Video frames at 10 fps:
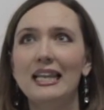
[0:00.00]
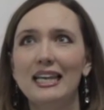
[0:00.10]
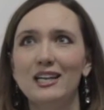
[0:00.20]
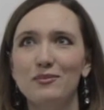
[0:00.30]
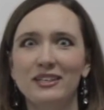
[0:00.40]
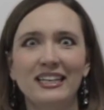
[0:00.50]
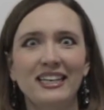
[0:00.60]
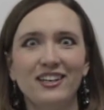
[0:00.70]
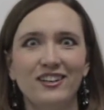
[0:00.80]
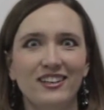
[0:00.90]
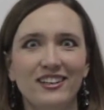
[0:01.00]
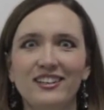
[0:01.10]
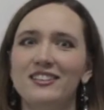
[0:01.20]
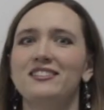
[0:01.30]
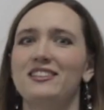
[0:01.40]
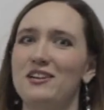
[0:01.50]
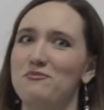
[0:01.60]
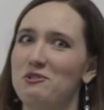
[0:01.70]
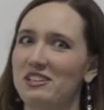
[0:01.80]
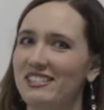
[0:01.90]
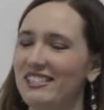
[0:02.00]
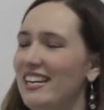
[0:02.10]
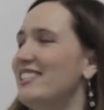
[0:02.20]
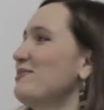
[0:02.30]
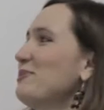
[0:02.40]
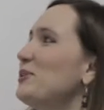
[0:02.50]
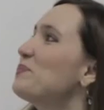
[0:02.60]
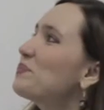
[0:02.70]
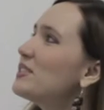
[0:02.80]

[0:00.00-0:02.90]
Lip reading: a little bit clearer and more understandable.